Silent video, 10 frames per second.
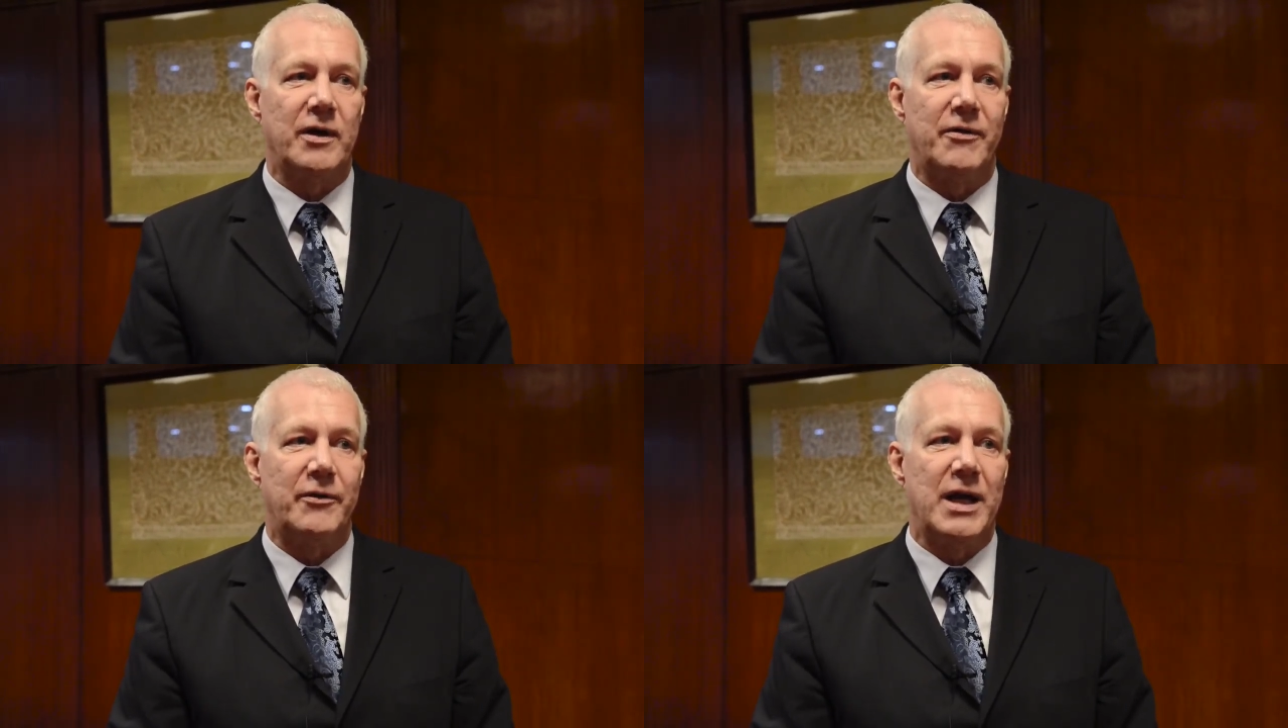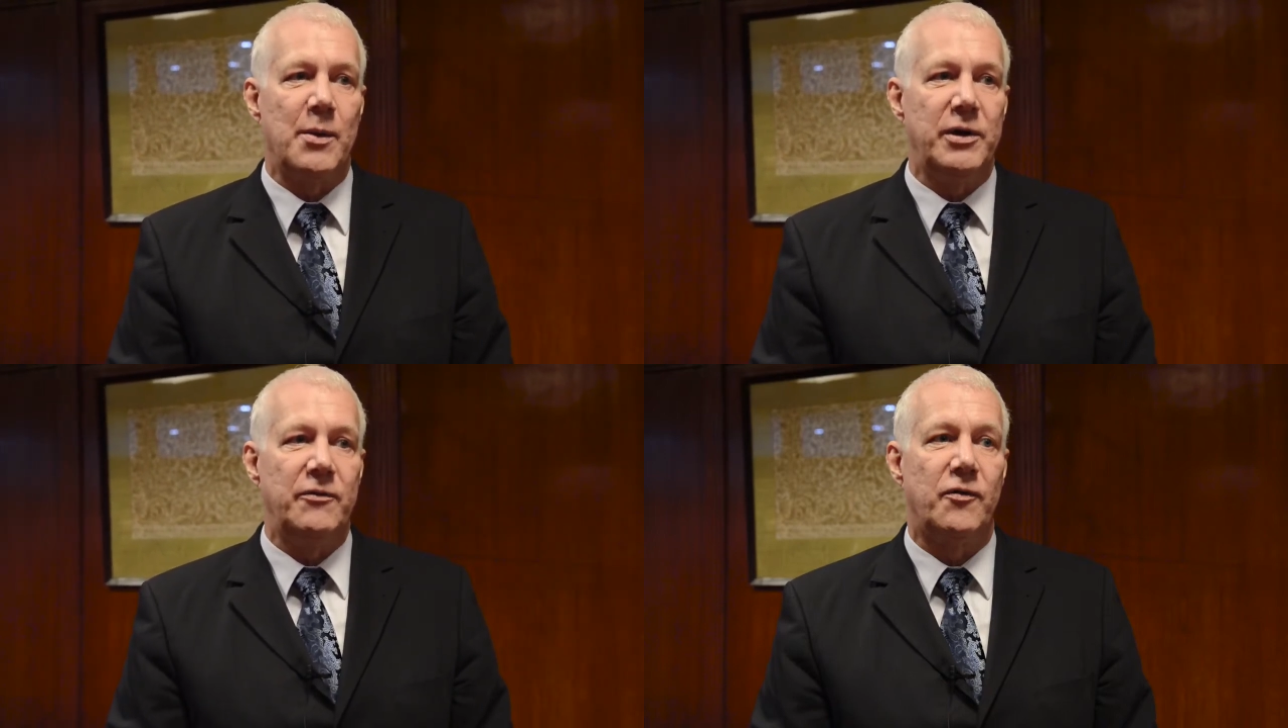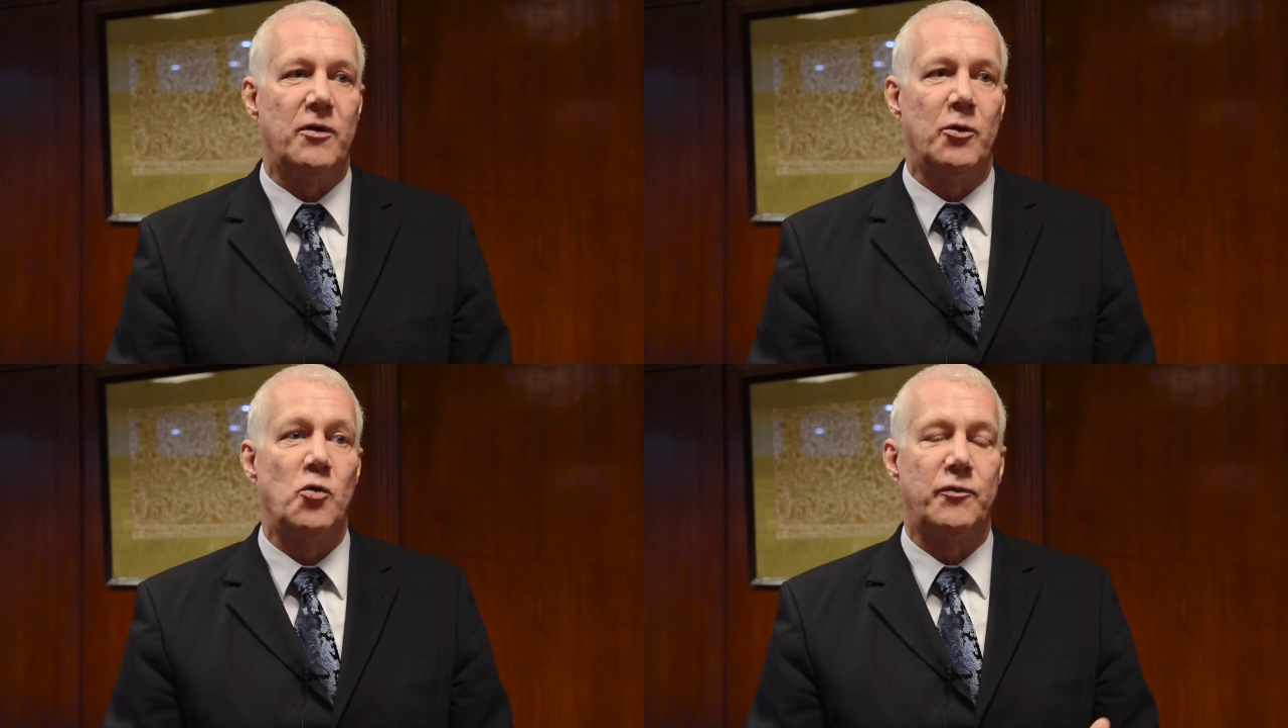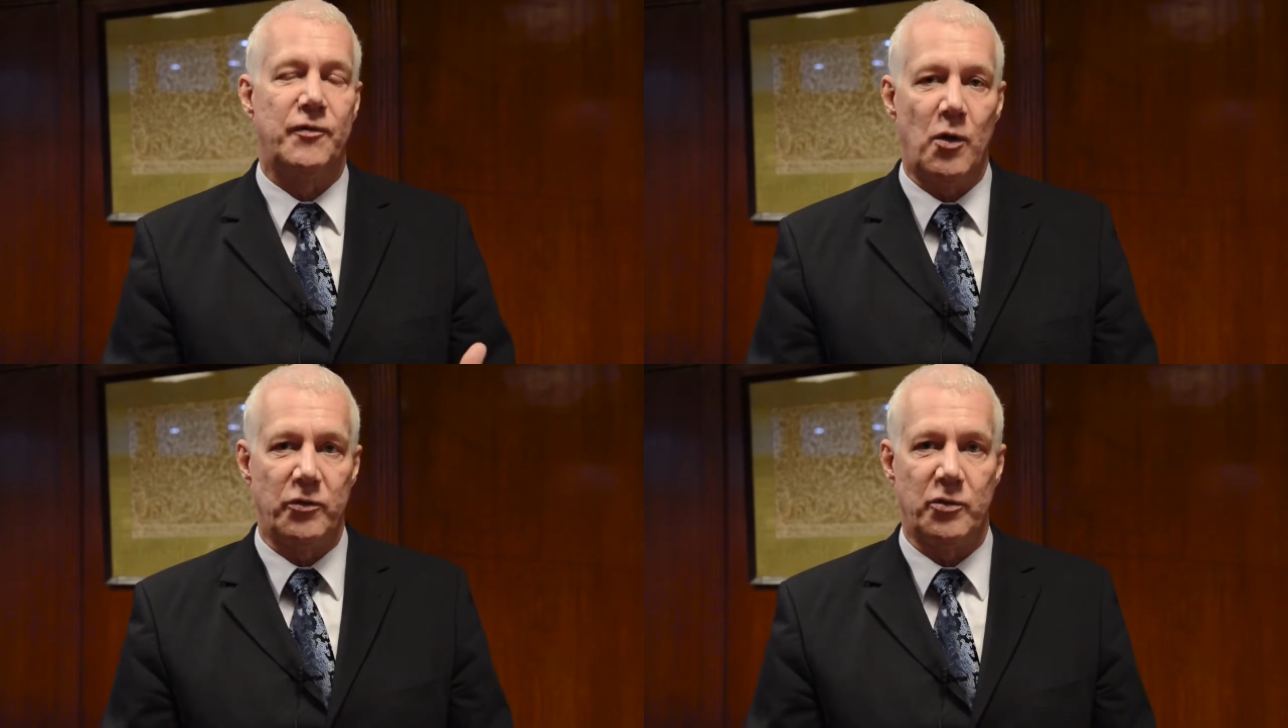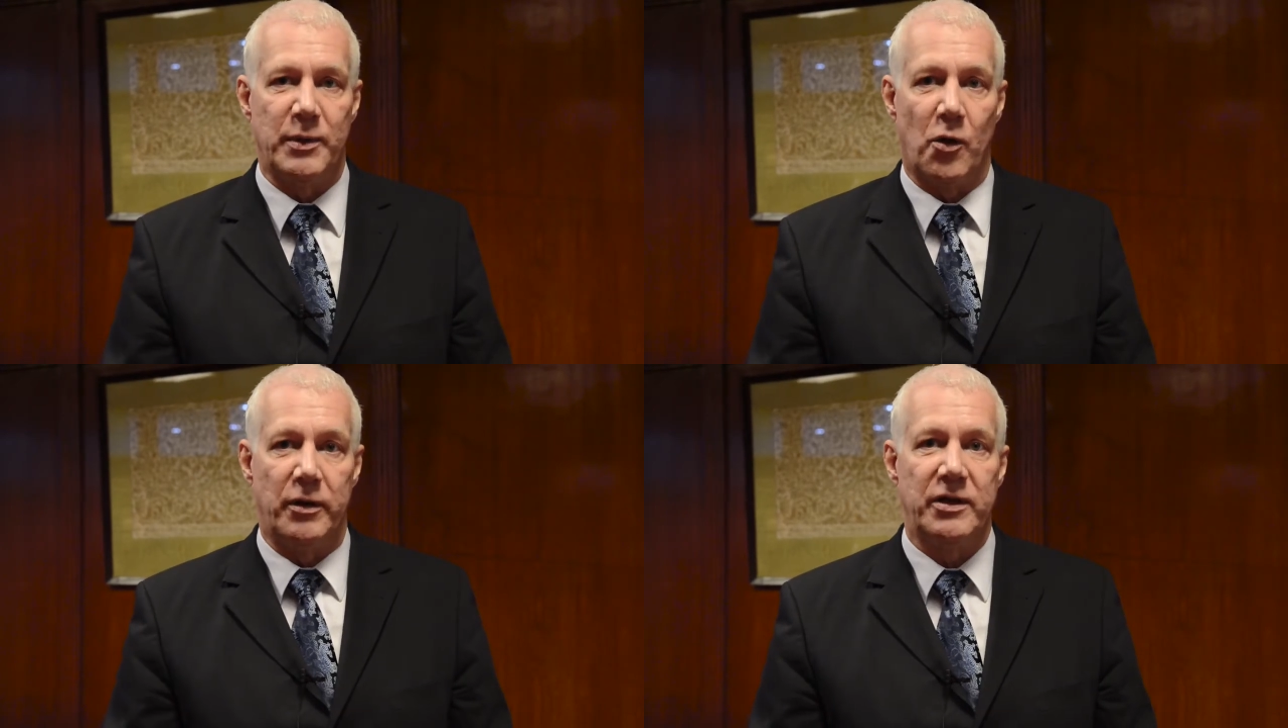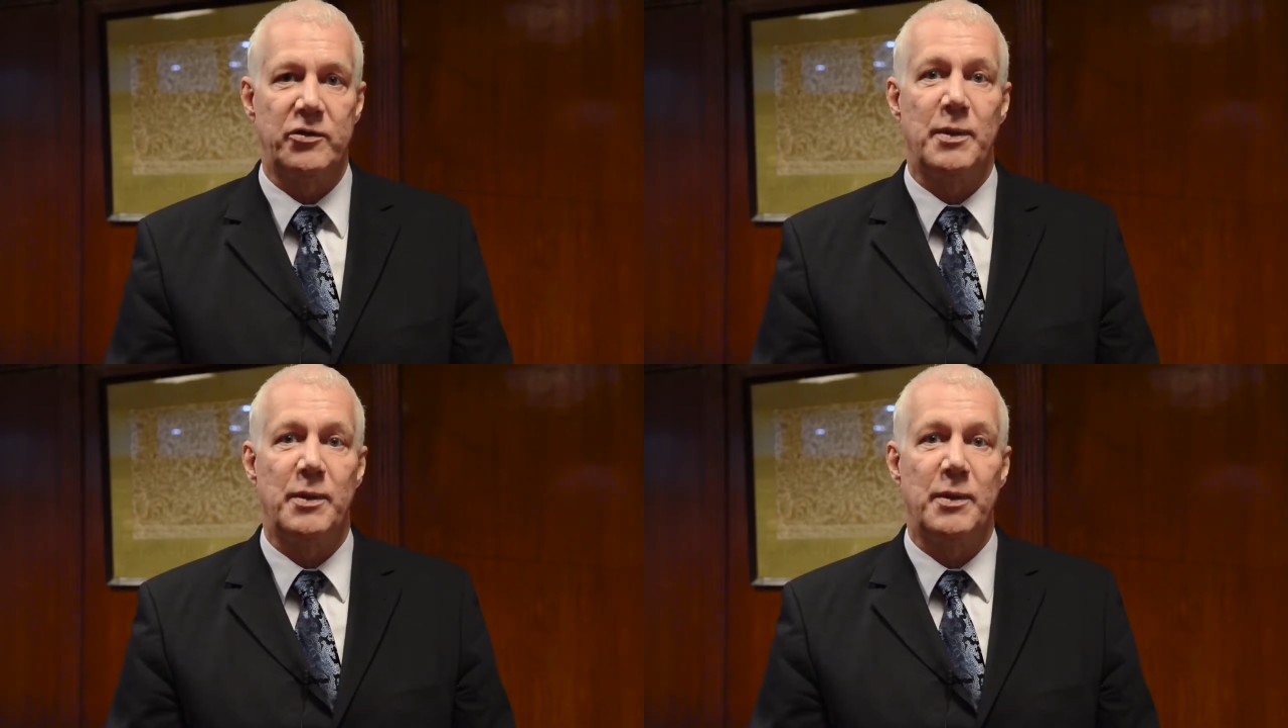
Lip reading: are very happy for Ruth Fau to be honored,